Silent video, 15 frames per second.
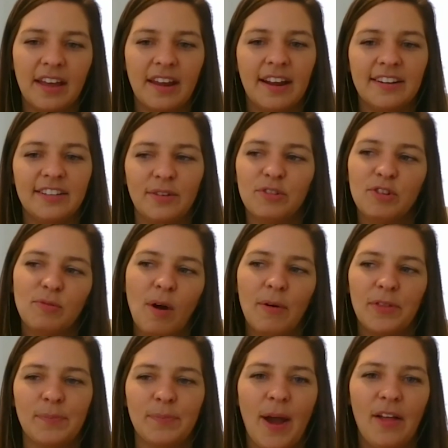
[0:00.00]
and I don't do well
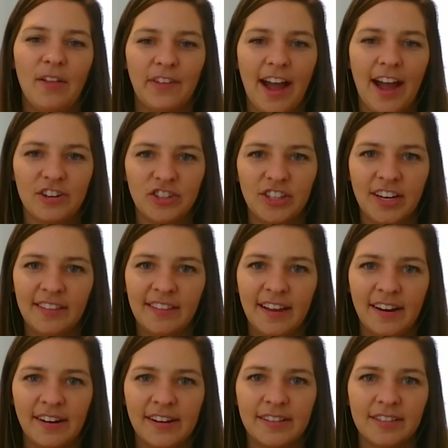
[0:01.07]
with a pile of cash sitting
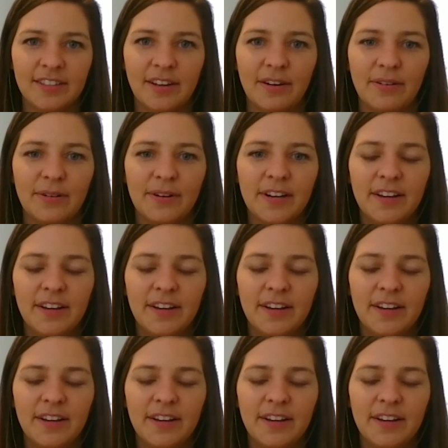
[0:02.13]
there. And so